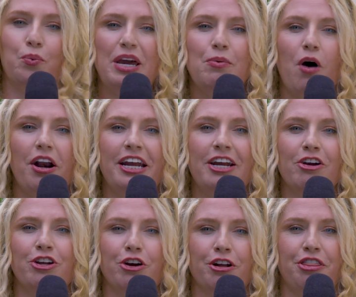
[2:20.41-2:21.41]
We want to hear
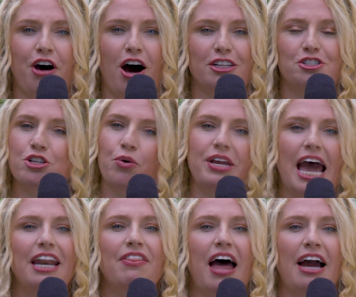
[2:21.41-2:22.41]
your thoughts, so get
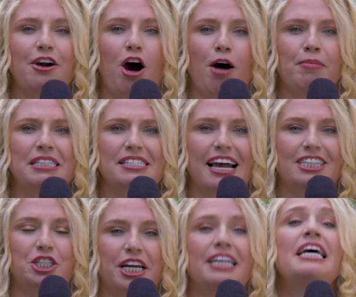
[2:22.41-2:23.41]
in that comment
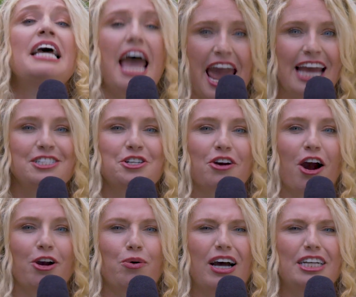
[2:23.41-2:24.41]
section, answer our
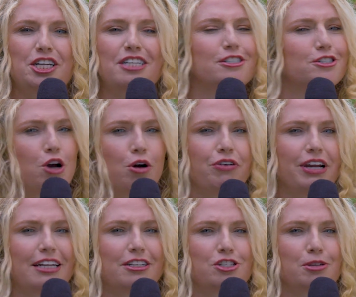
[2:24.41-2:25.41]
questions, and don't forget
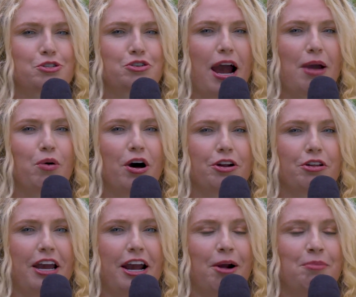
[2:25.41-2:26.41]
to subscribe while you're
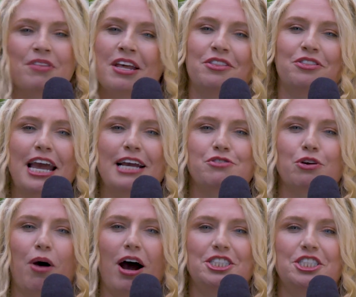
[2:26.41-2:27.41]
there. Thanks for
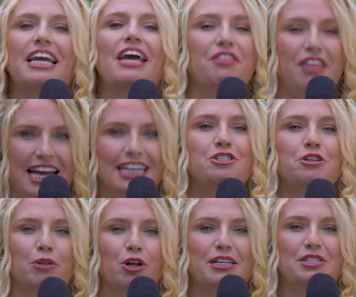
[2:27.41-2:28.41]
watching, and thanks to
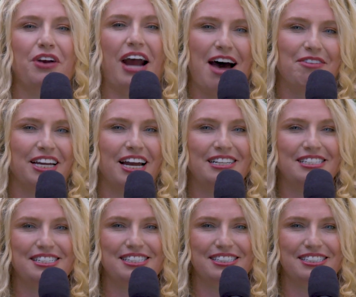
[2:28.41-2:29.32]
Blueys for having us.